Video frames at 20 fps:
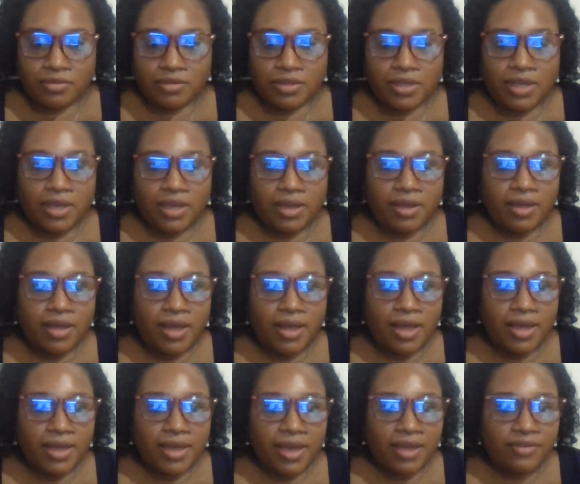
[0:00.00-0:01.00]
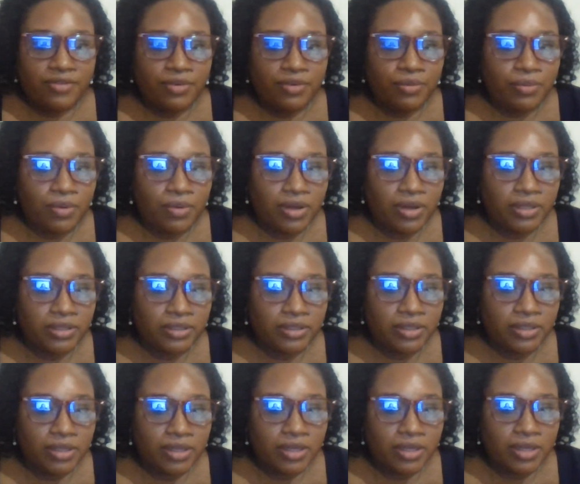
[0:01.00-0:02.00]
Okay, hi everyone.
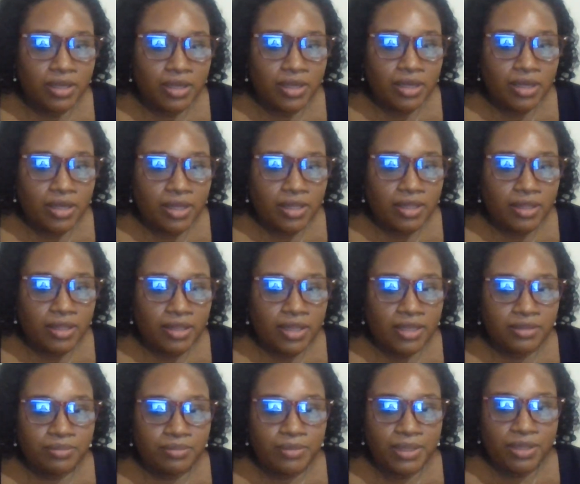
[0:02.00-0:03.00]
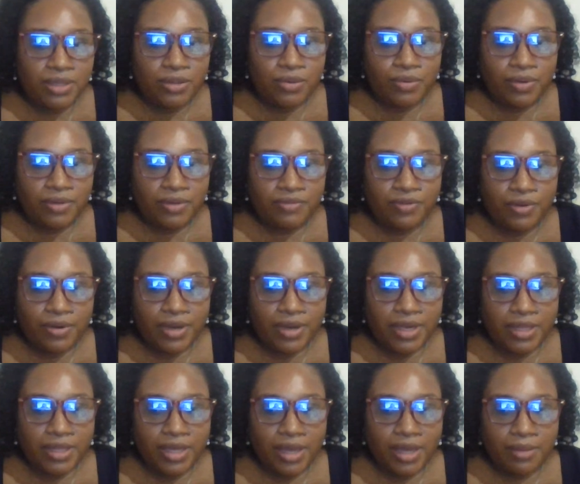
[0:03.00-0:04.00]
Let me know if you can
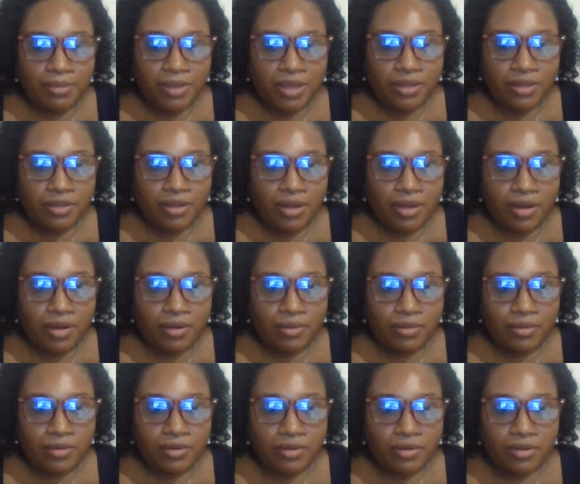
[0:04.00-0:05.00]
hear me now.